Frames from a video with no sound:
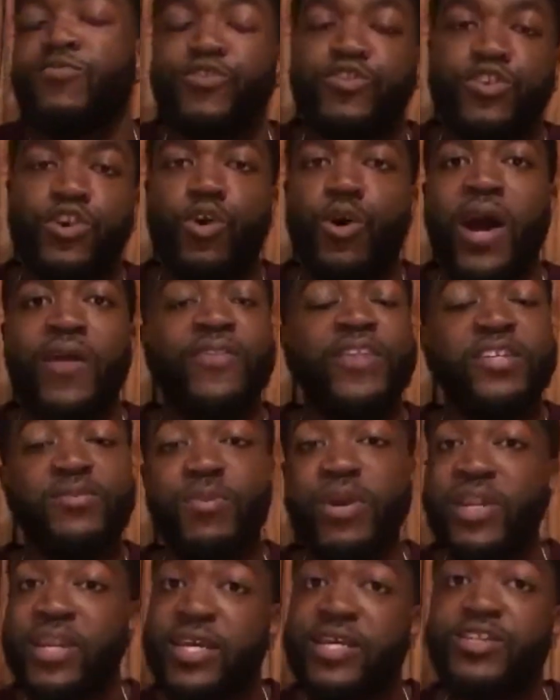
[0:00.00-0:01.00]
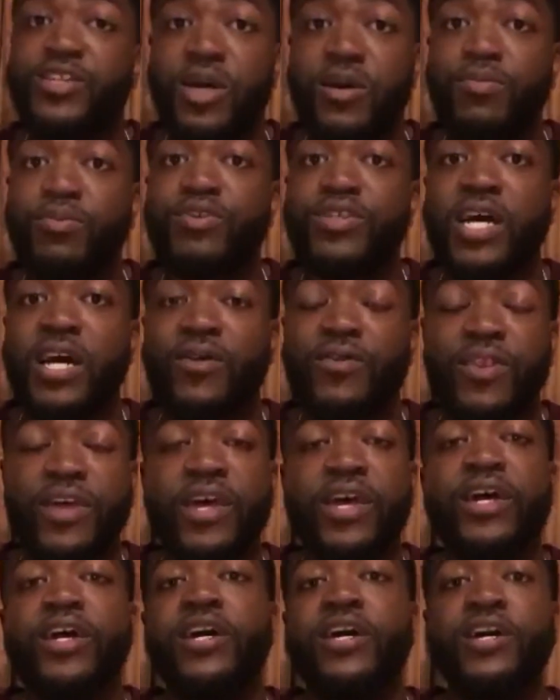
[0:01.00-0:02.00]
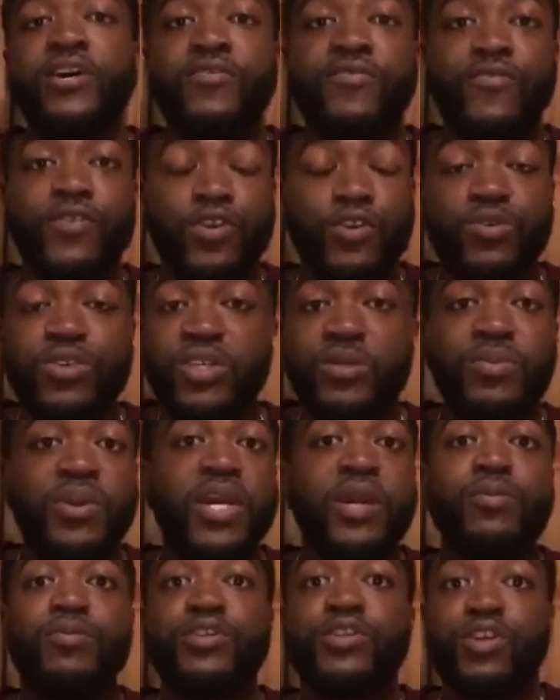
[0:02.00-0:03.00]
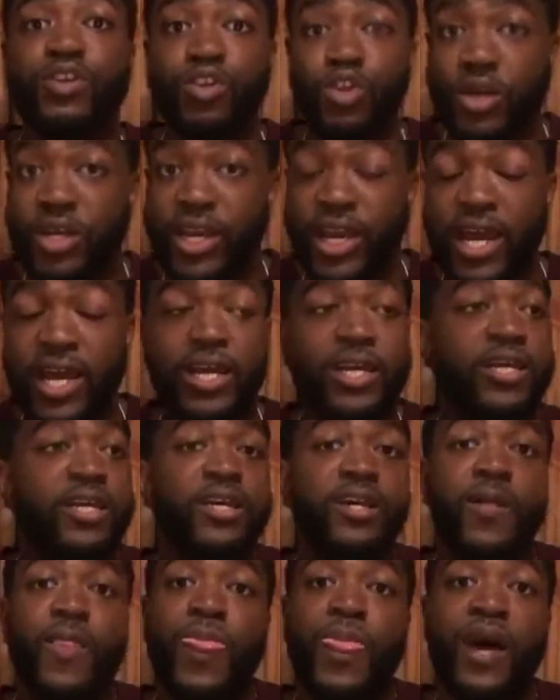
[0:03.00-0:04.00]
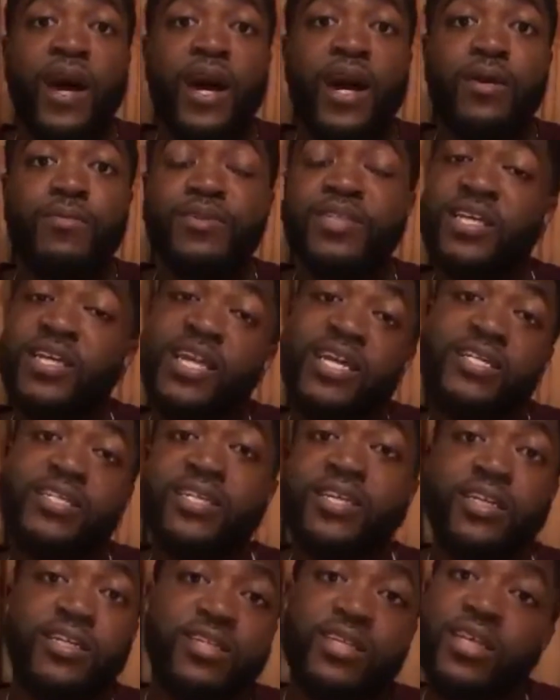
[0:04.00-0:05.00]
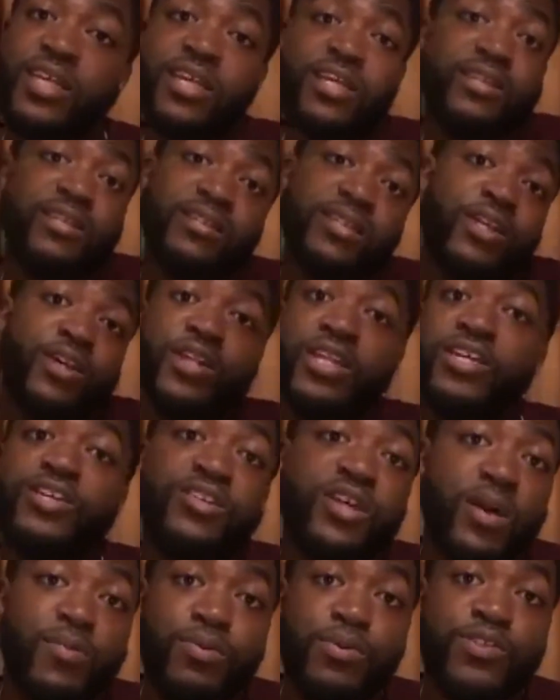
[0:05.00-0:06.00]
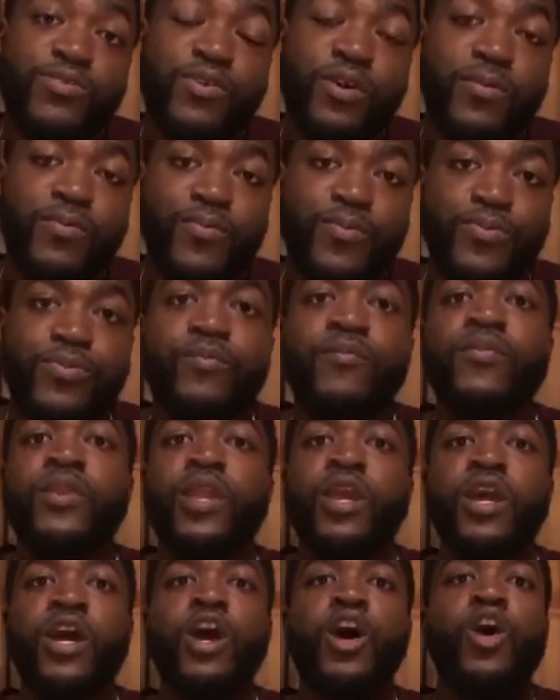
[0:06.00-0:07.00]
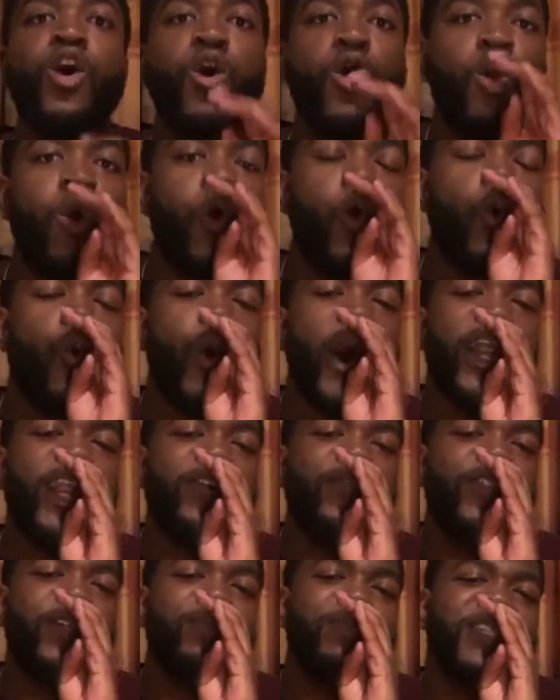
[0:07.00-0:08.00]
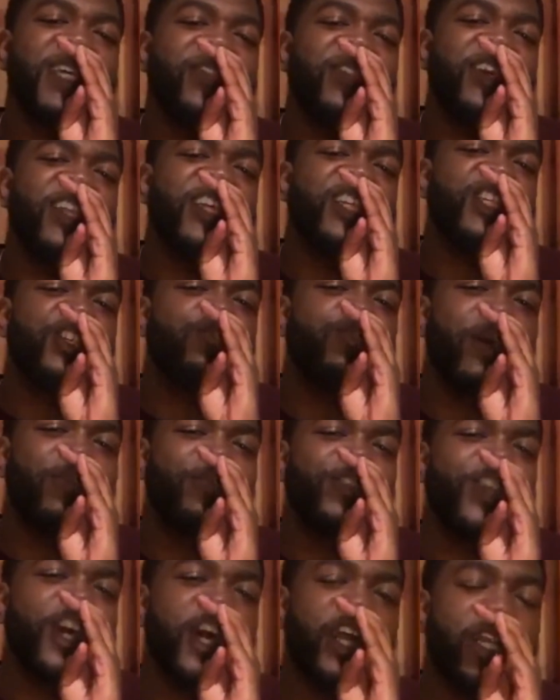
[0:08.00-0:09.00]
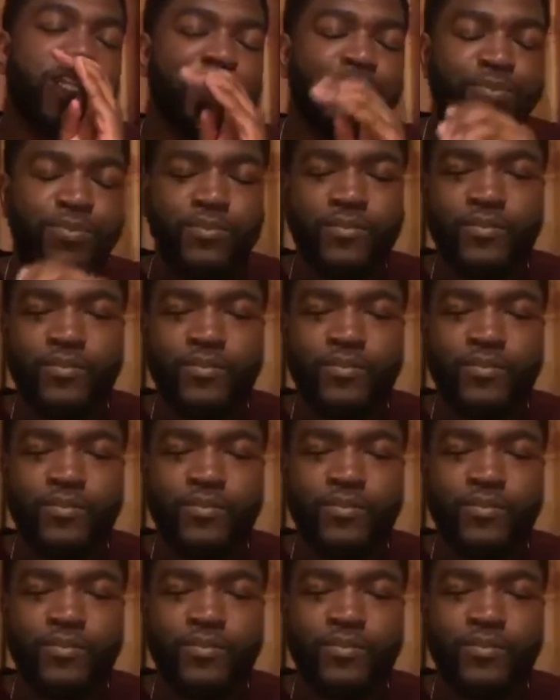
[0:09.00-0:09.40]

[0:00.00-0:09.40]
So, and there's many examples out there for you to be able to look at, to get little examples from. One of them's in the description.